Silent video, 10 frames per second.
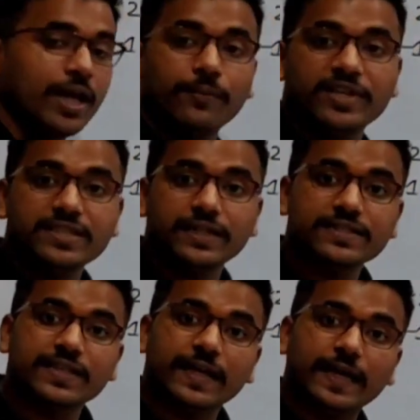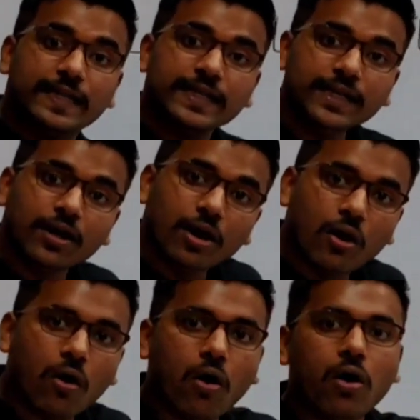Means it is generating
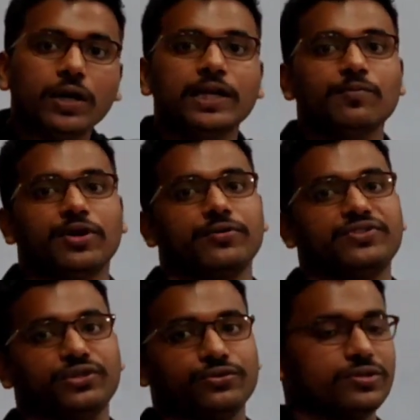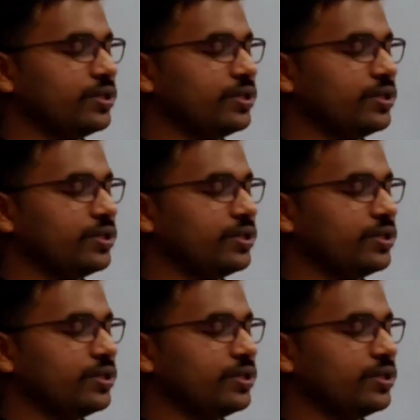all number of zeros.